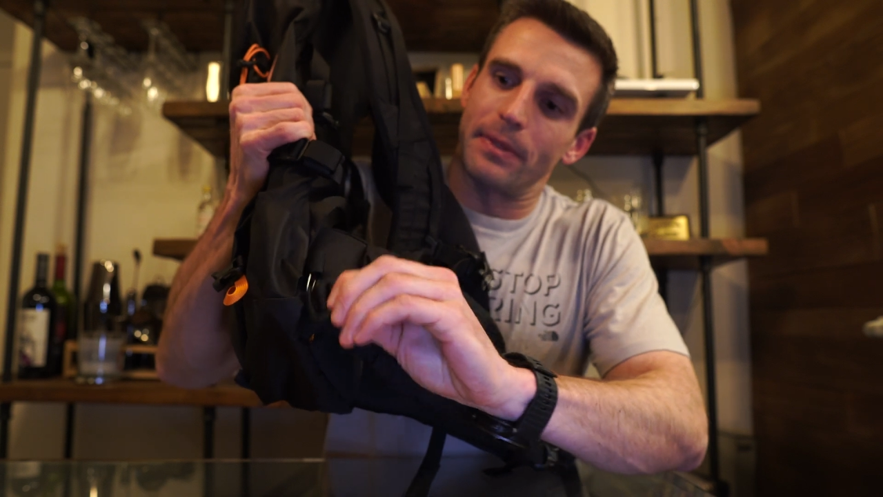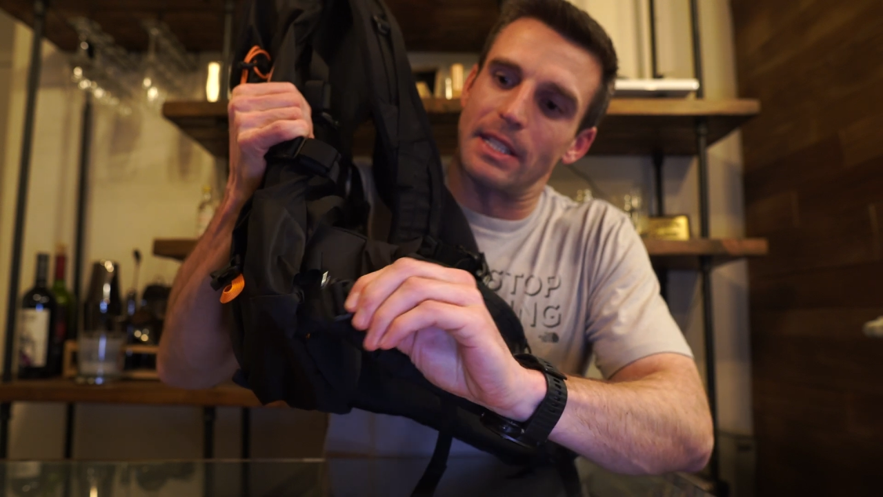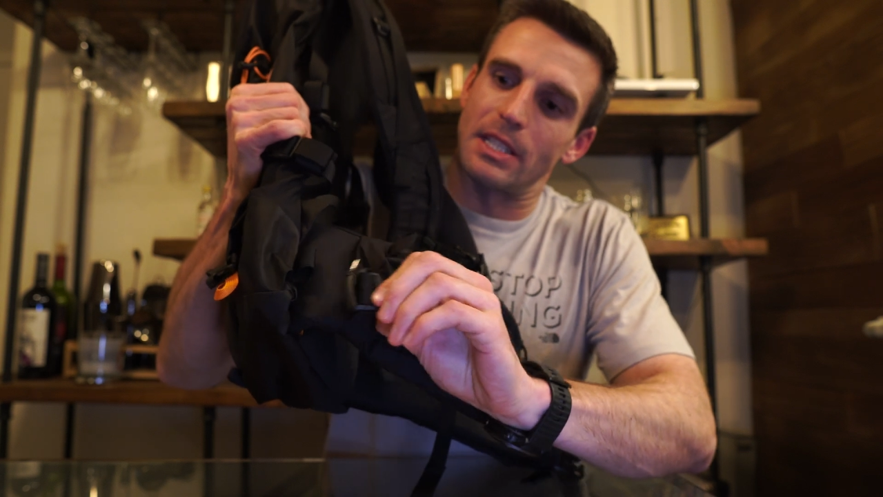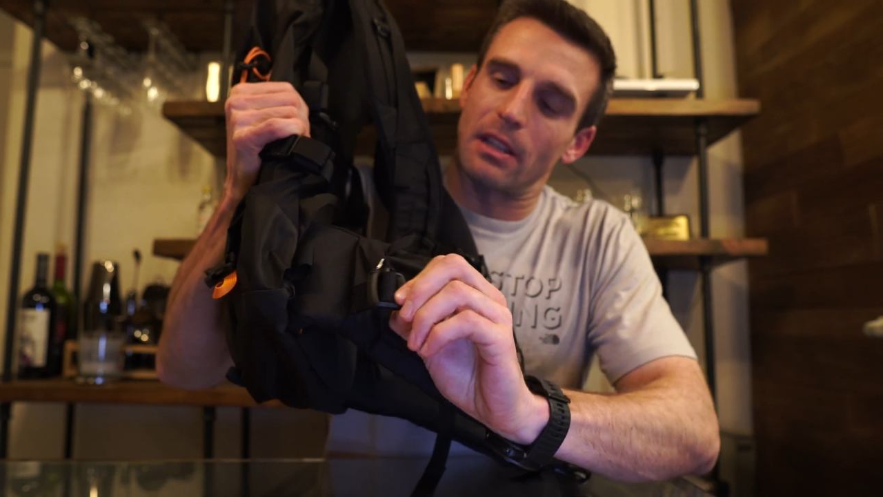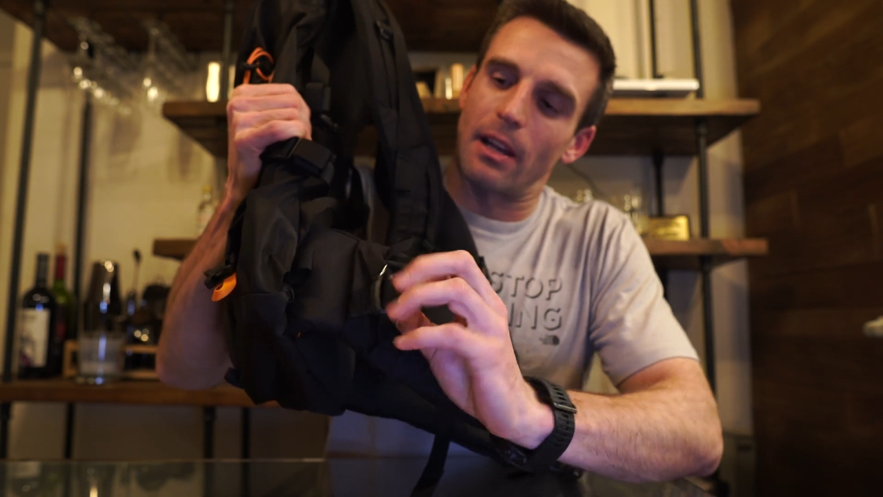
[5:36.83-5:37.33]

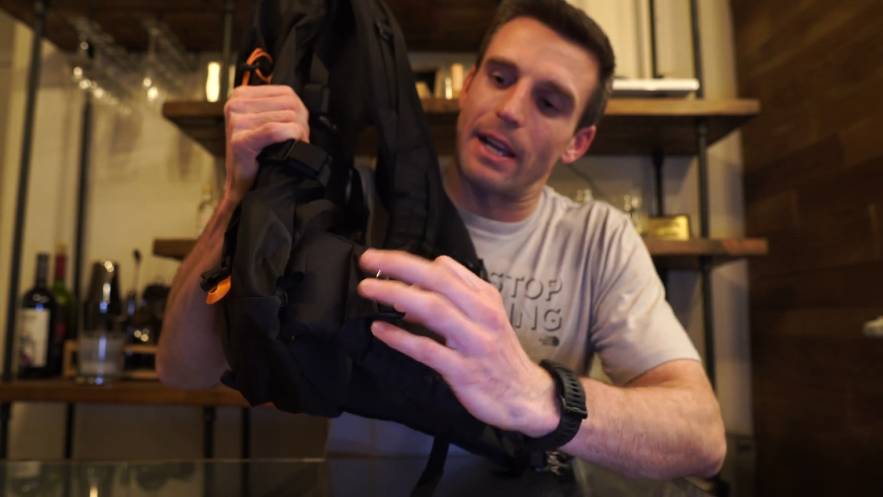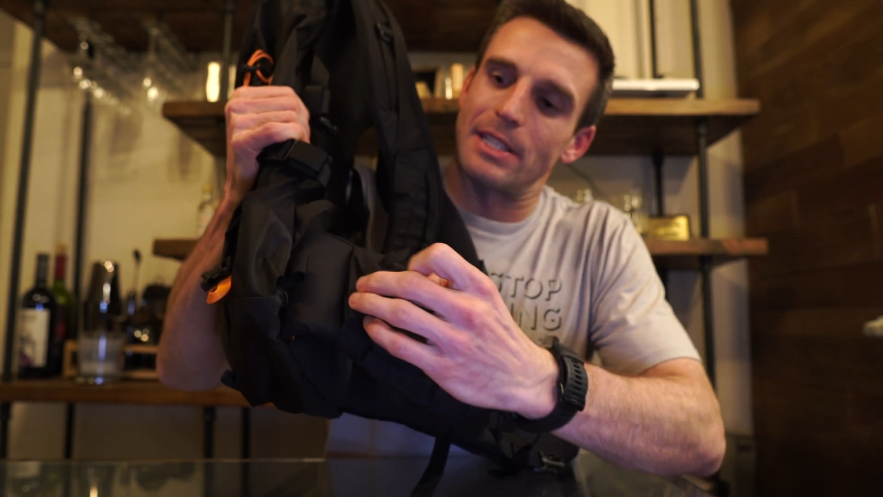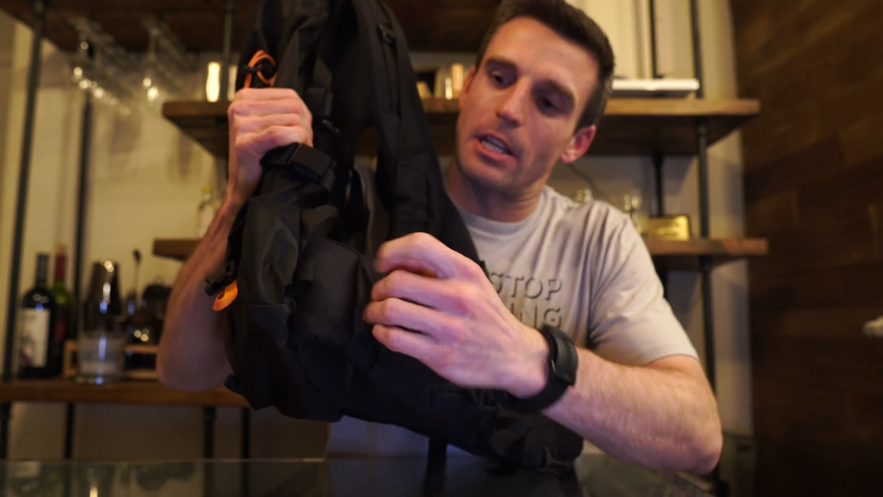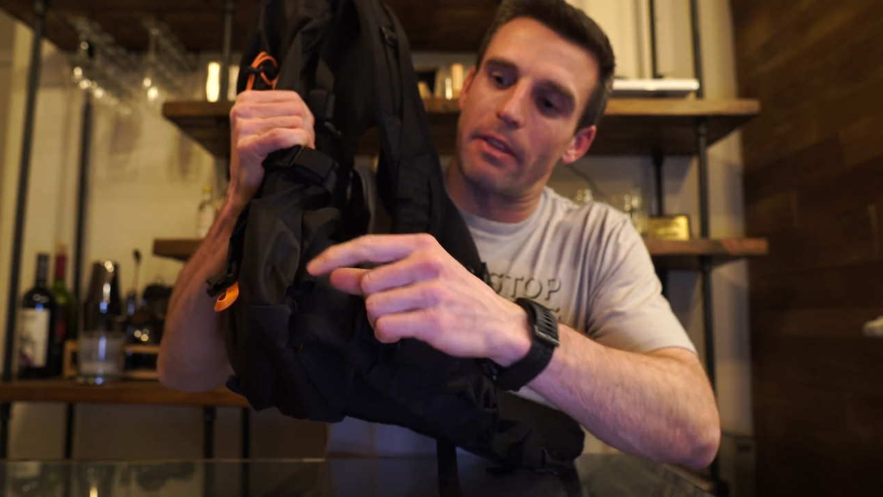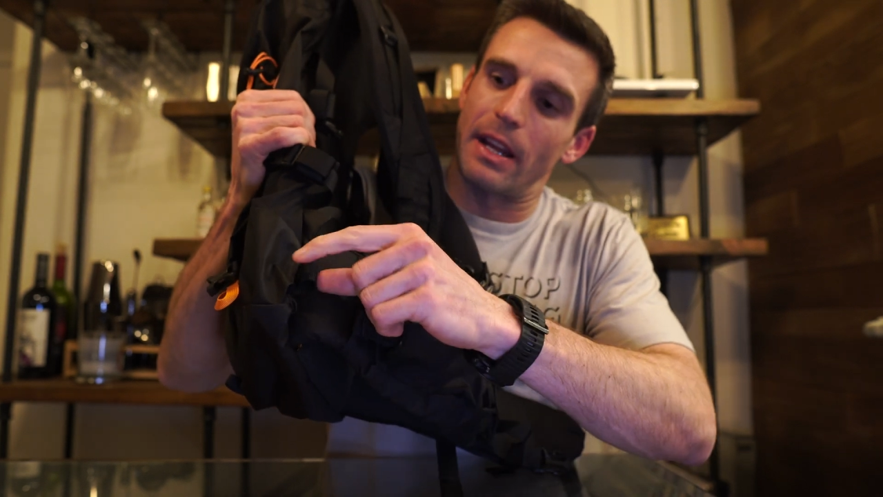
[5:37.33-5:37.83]
it slides
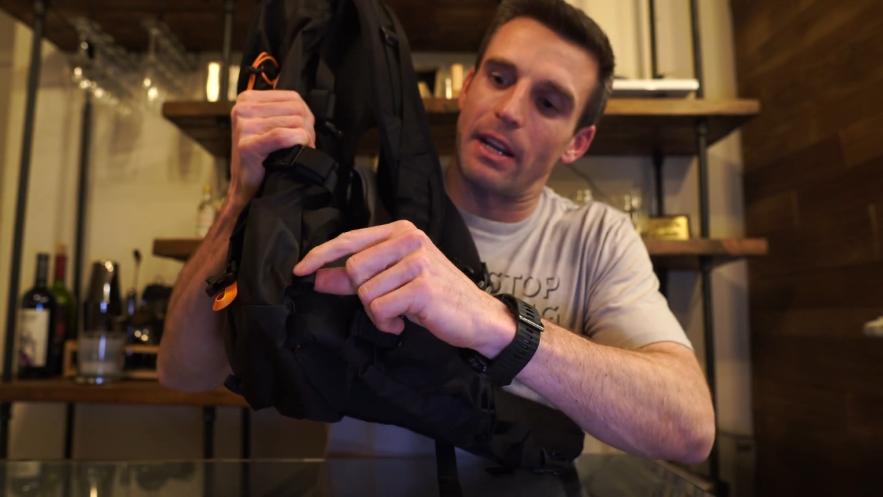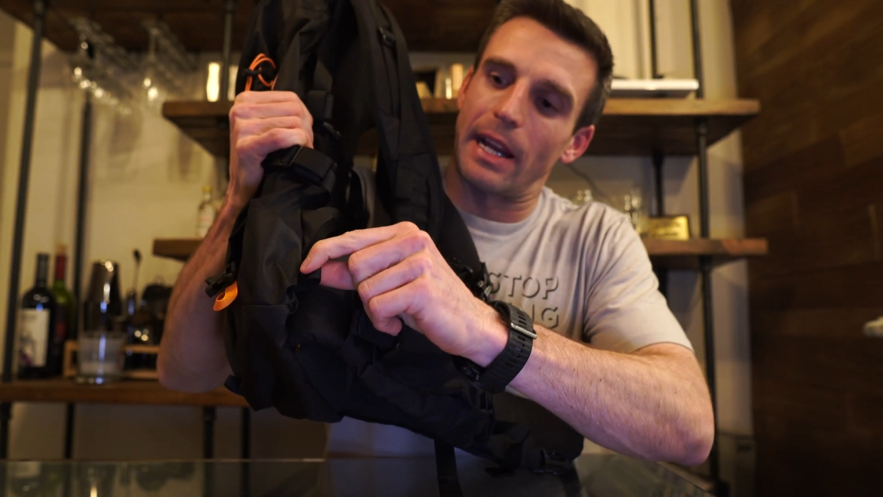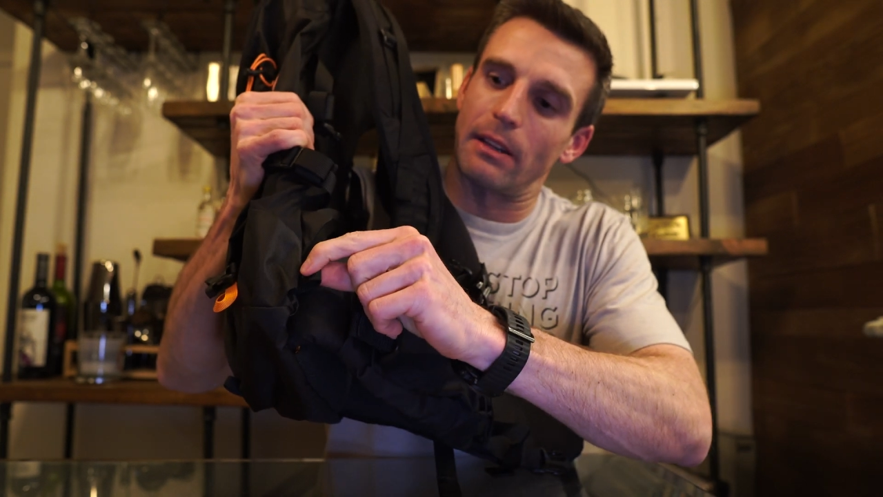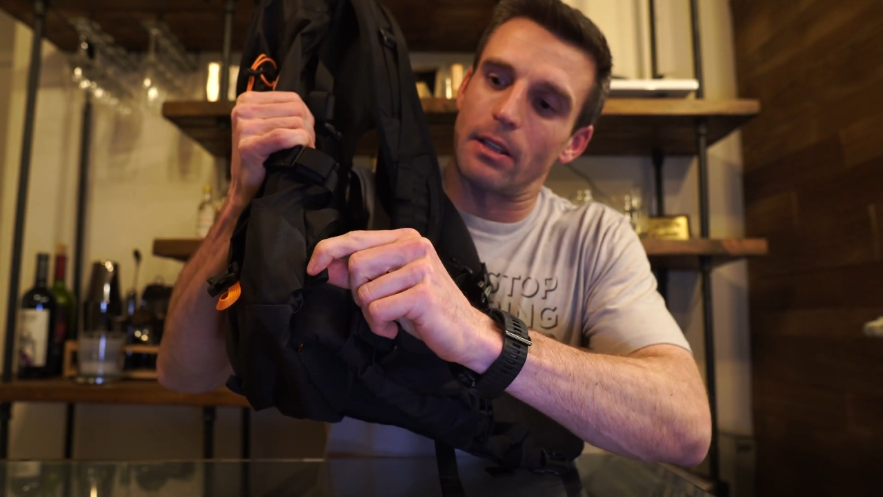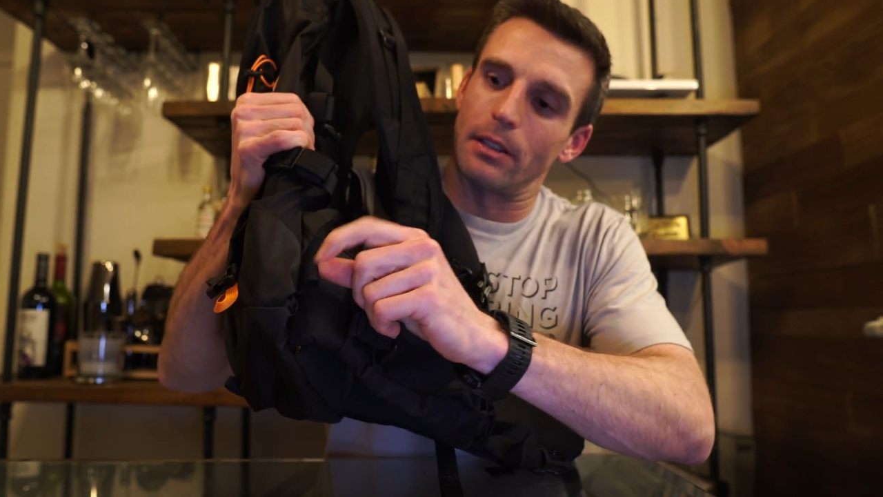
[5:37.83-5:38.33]
out of that
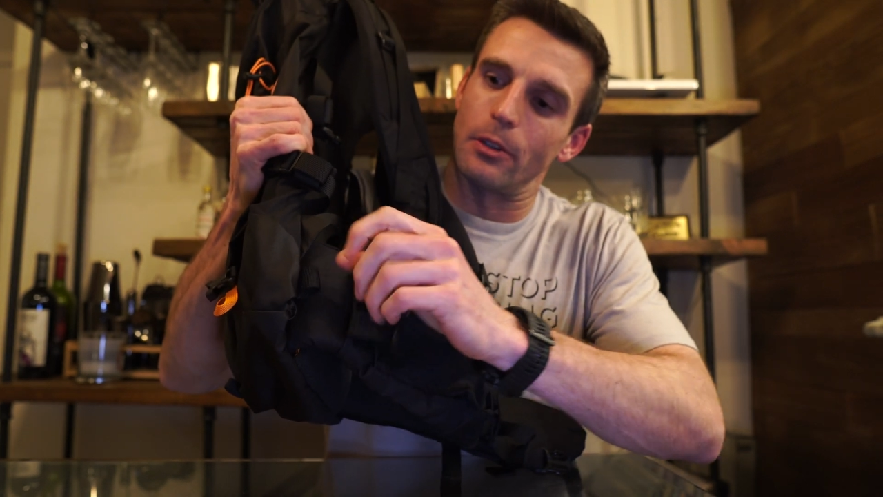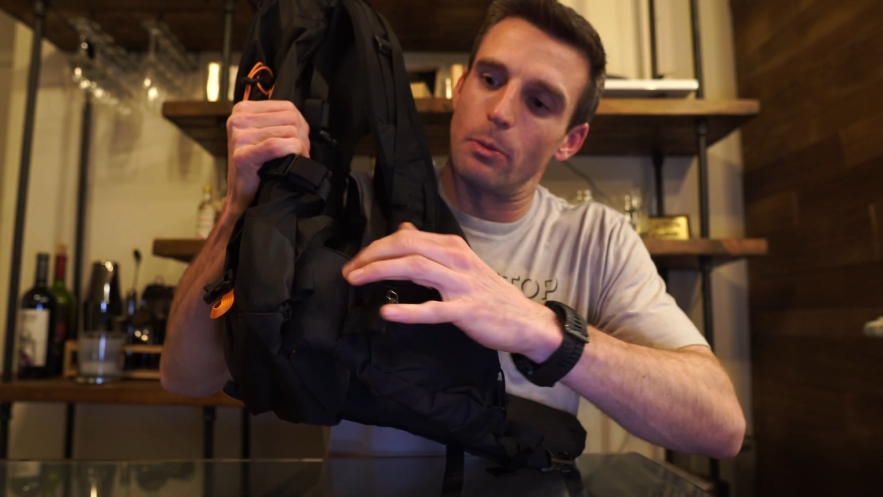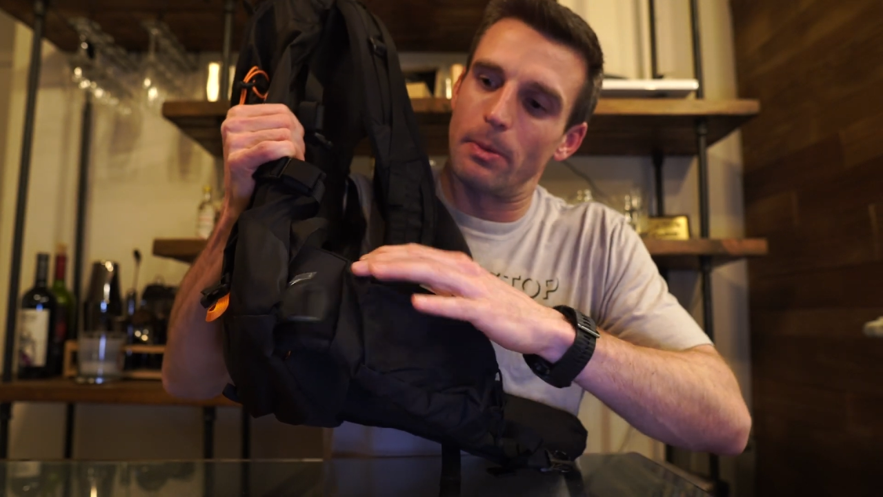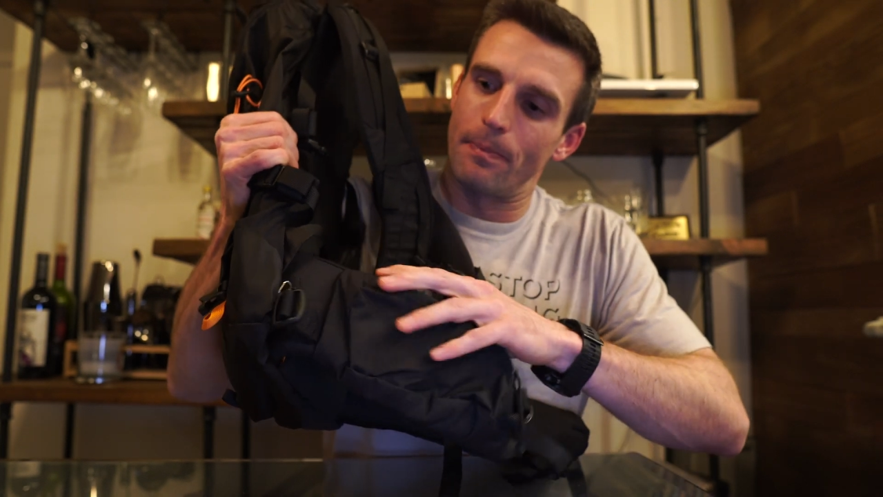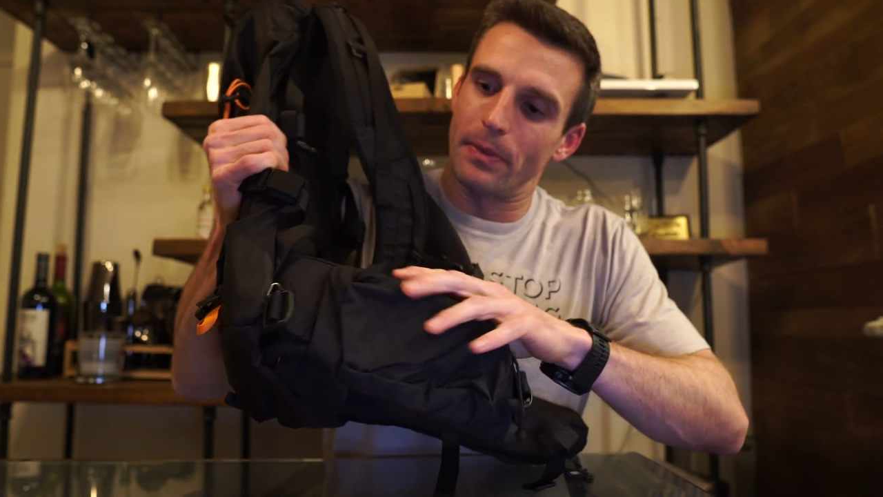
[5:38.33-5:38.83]
nylon loop,